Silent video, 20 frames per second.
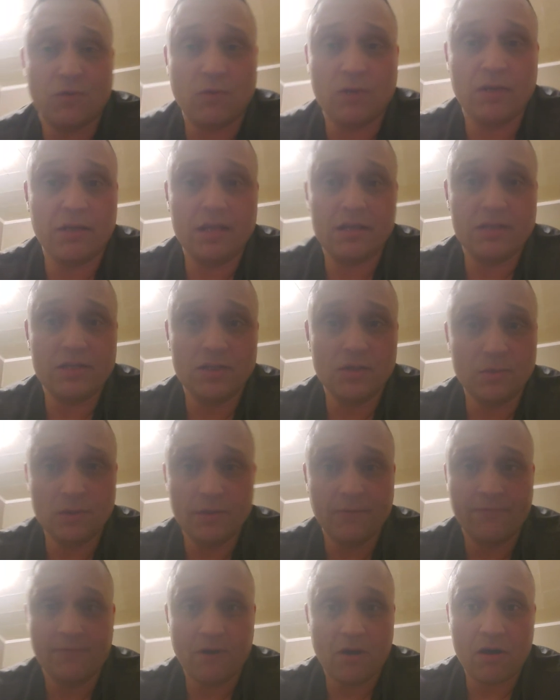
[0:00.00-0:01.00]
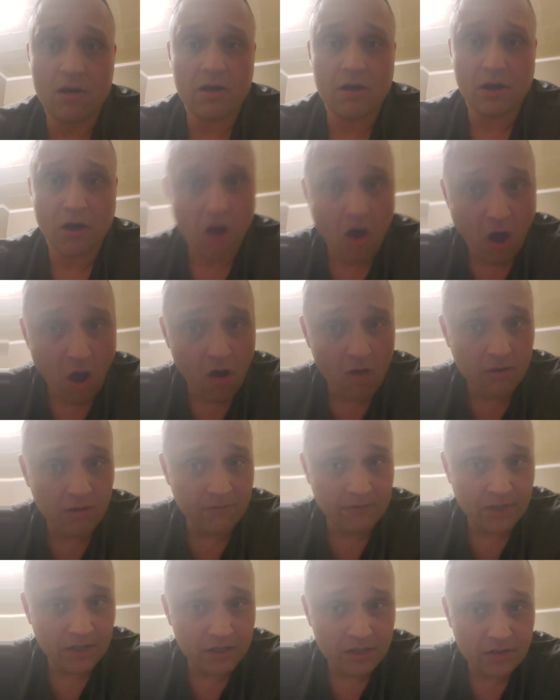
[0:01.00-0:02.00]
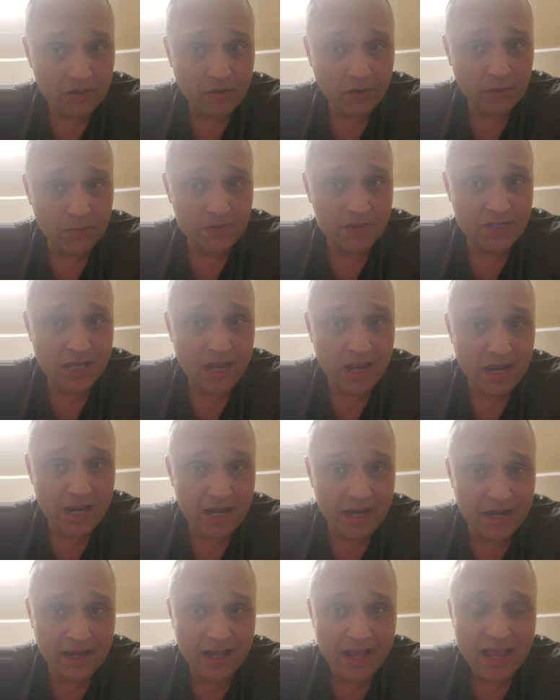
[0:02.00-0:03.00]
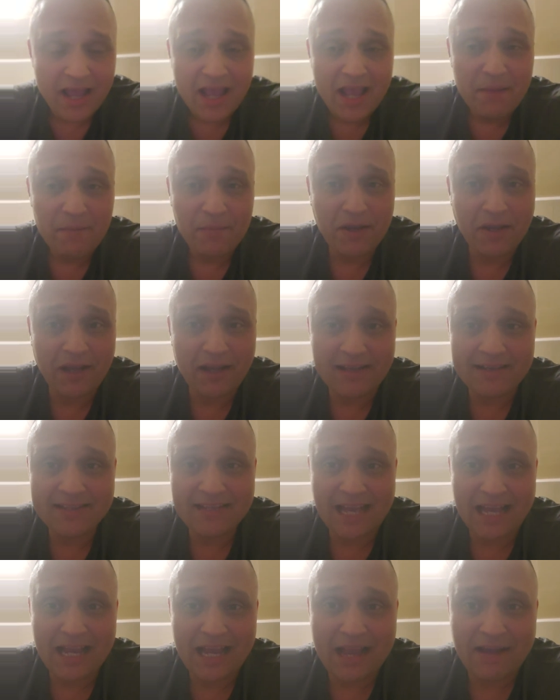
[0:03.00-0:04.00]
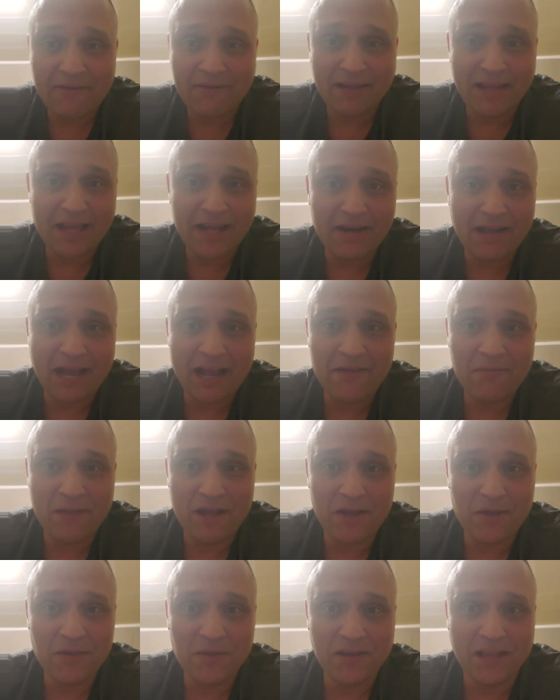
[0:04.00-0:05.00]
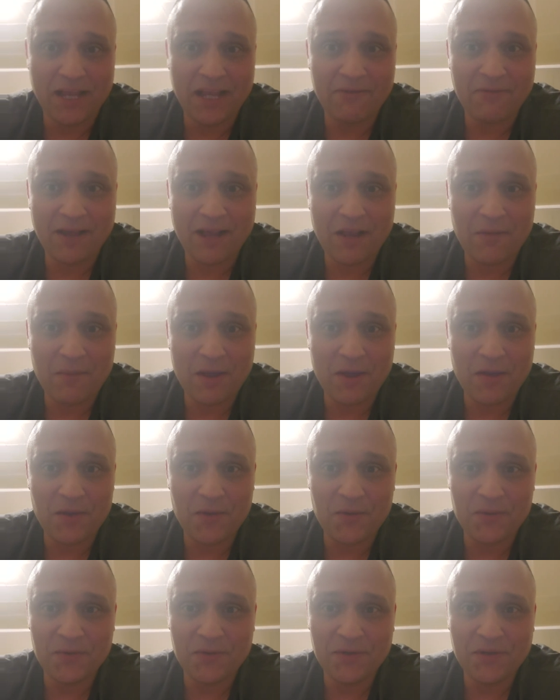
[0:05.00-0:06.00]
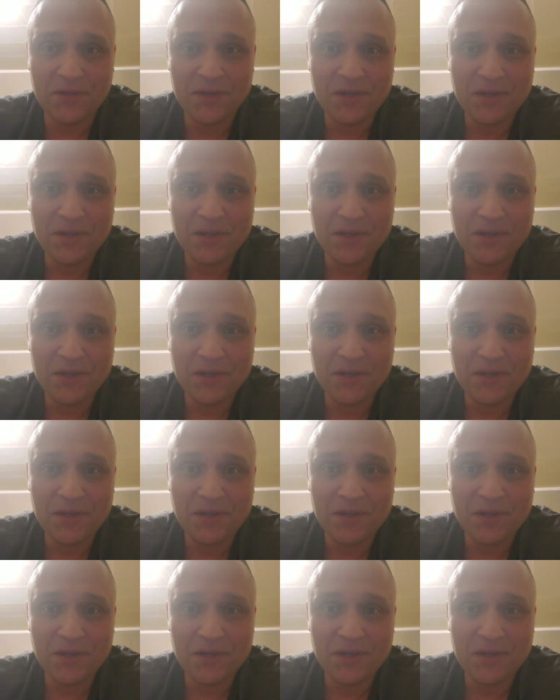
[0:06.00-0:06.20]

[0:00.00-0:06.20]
really deal with all of it, you know what I'm saying? Because I have my own life, I have my own